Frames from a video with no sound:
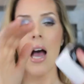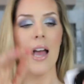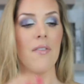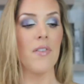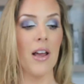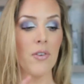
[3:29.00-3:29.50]
I
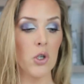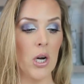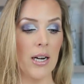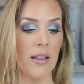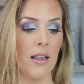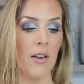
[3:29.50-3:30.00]
have never tried
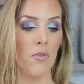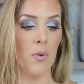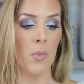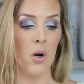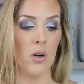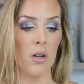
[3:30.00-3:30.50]
anything from
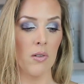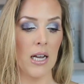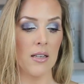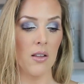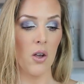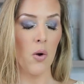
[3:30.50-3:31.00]
Erno
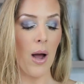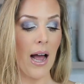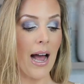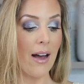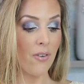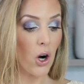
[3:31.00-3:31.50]
Laszlo. I
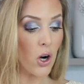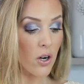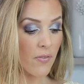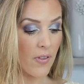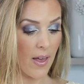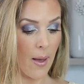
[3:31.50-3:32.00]
have
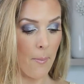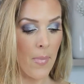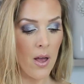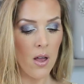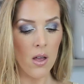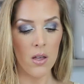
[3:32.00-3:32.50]
heard of them,
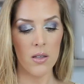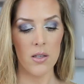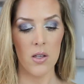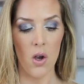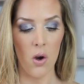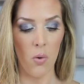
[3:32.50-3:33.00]

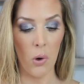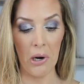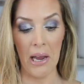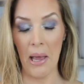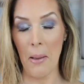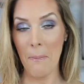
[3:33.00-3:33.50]
so, or
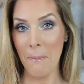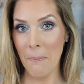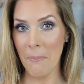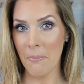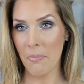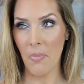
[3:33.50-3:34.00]
him,
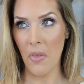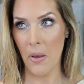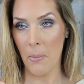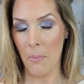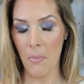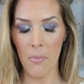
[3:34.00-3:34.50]

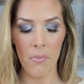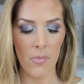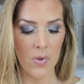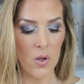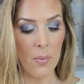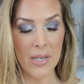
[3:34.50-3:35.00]
them.
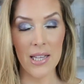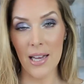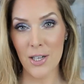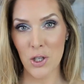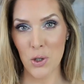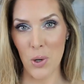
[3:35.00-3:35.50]
So I'm
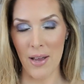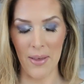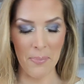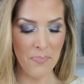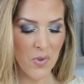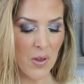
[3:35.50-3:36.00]
excited to try
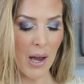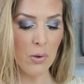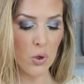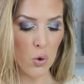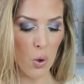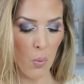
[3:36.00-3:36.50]
them. So that
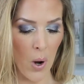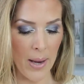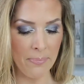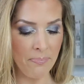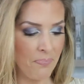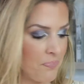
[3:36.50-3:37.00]
was drawer
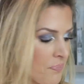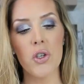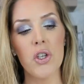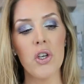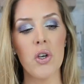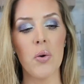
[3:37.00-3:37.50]
one. For
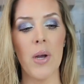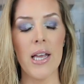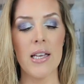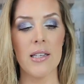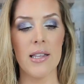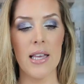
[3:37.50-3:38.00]
two
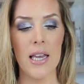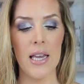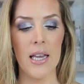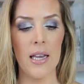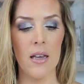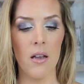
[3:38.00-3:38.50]
is
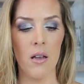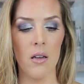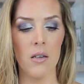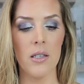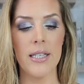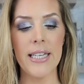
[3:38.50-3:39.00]
the
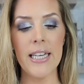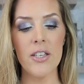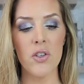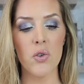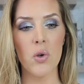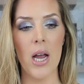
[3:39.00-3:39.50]

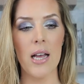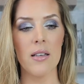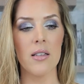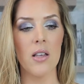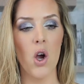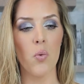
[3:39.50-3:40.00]

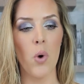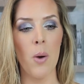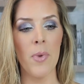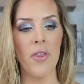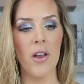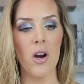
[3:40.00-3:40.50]
De-Stress
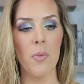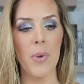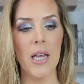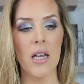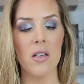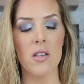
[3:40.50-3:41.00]

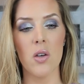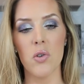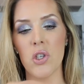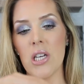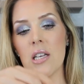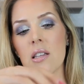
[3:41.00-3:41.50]
Aromatherapy
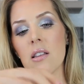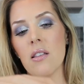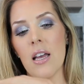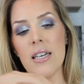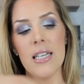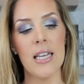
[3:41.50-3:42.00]
Associates
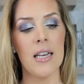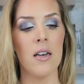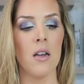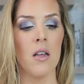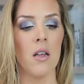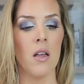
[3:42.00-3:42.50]

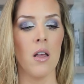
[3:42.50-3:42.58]
London